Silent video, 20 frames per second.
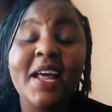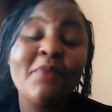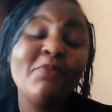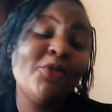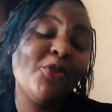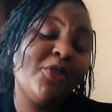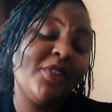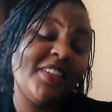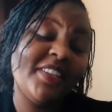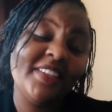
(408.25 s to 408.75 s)

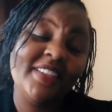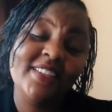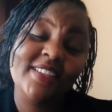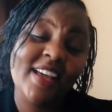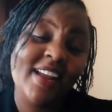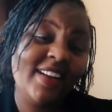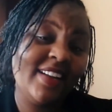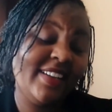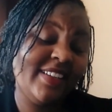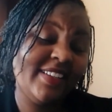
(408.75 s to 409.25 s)
I'm not
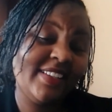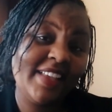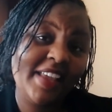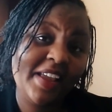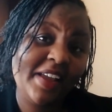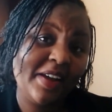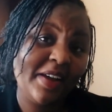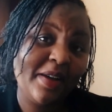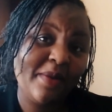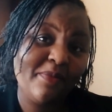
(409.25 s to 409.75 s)
necessarily
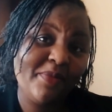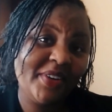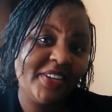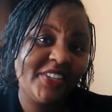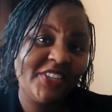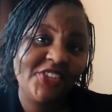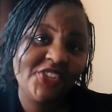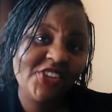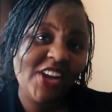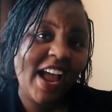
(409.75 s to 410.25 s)
saying a
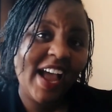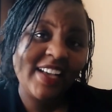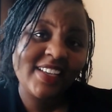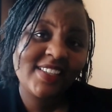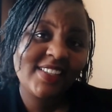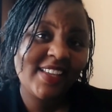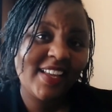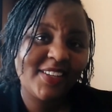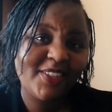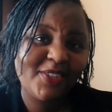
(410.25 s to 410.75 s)
British
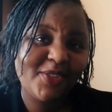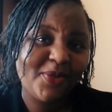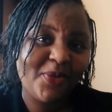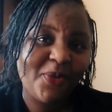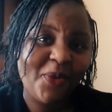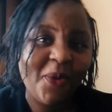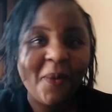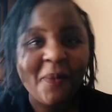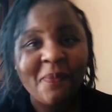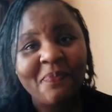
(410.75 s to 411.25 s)
accent, you
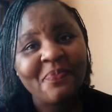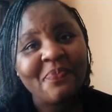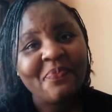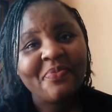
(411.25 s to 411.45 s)
know.